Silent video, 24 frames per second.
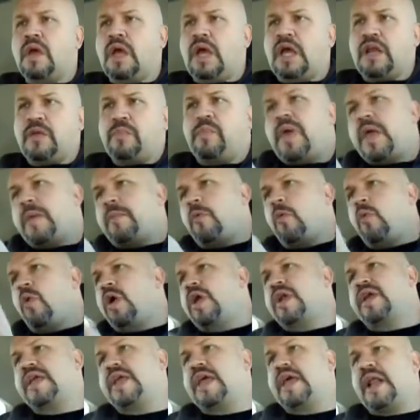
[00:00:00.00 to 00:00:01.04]
And if people
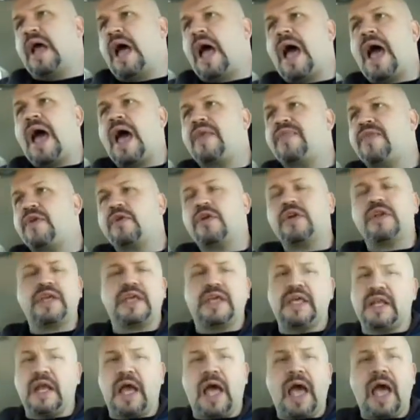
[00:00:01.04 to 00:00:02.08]
want to get high, they're going
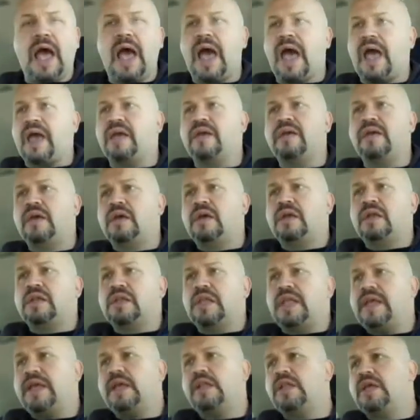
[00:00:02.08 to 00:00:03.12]
to get high,
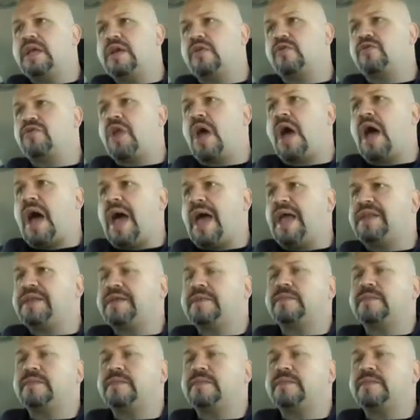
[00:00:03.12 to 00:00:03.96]
legally or not.